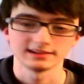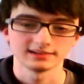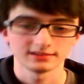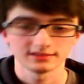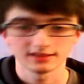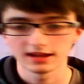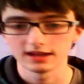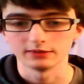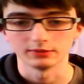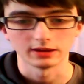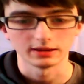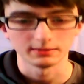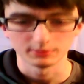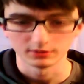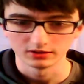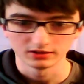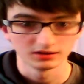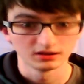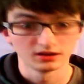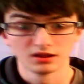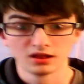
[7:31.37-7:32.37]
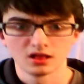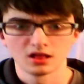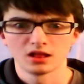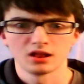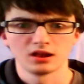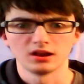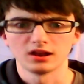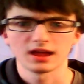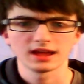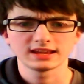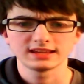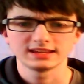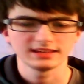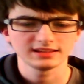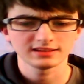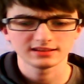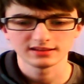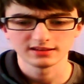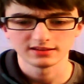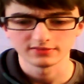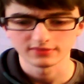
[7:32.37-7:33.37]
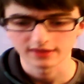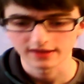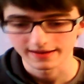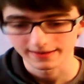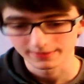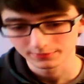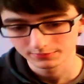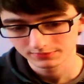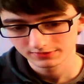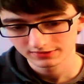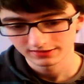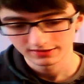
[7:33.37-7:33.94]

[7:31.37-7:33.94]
Anyway, but like it if it helped,